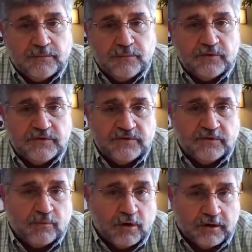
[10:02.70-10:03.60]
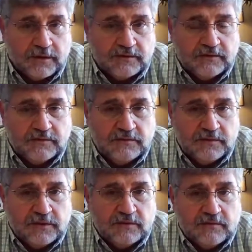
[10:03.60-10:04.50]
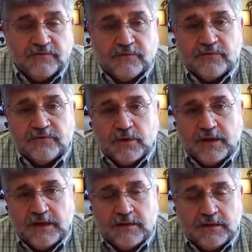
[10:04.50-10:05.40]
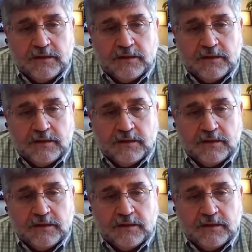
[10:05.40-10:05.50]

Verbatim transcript: purchase the product. Uh, the first way